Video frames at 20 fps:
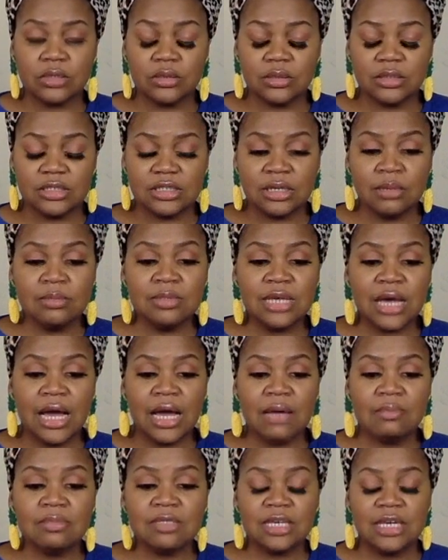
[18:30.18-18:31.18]

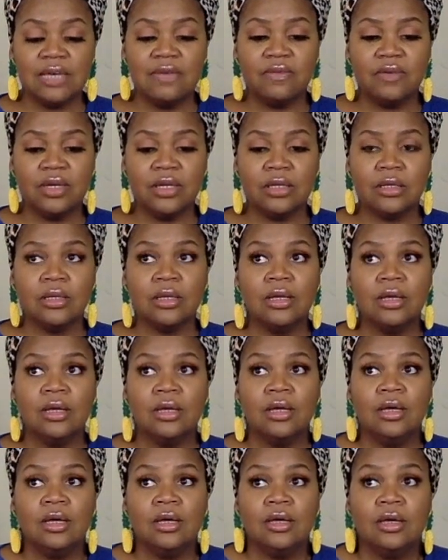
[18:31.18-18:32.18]
sometimes even
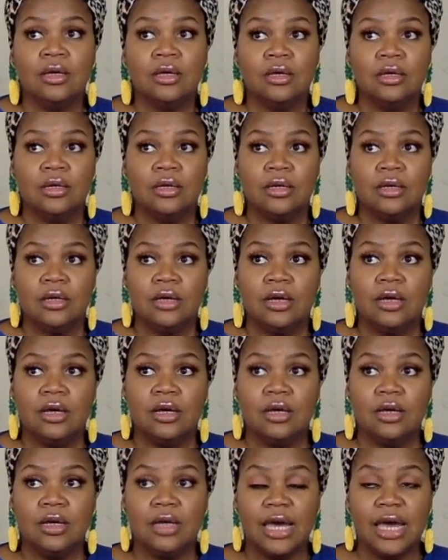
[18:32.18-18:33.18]

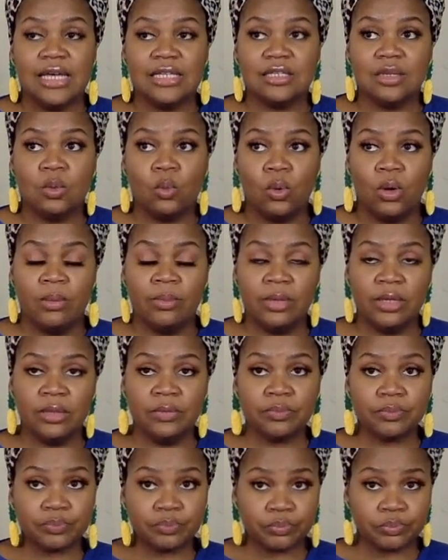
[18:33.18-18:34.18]
as a
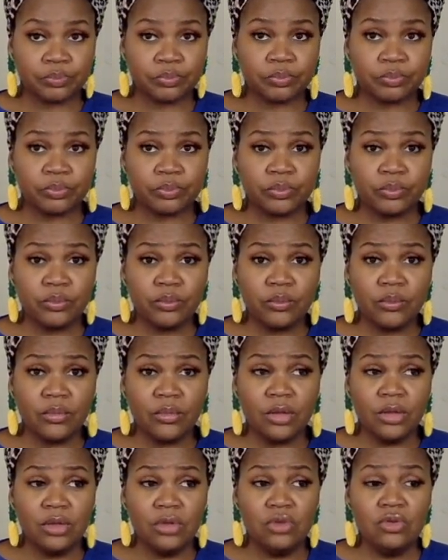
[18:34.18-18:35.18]
woman,
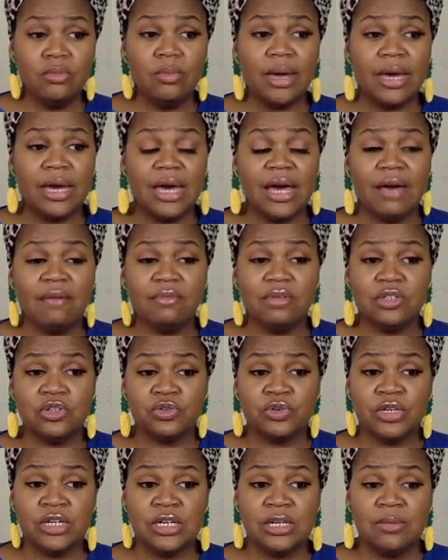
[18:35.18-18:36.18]
you may have a
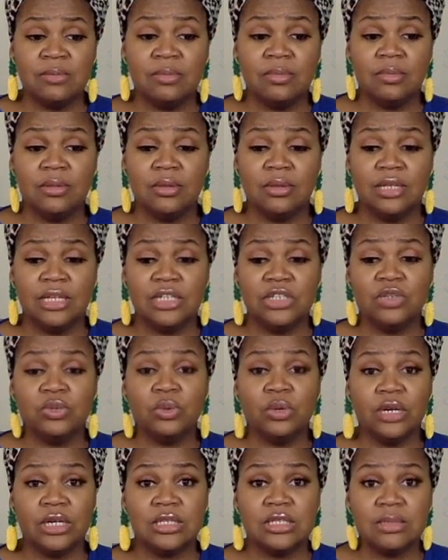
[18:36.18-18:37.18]
dream that you
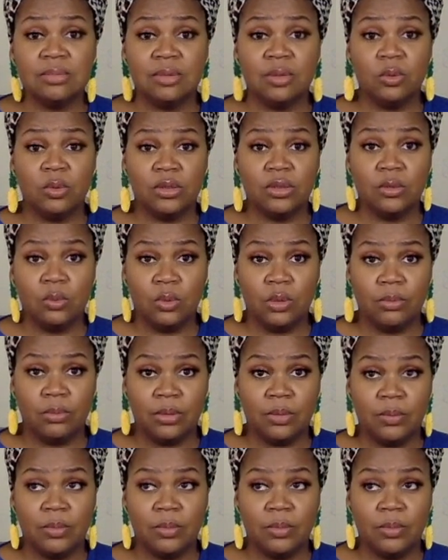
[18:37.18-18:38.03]
were intimate with a woman.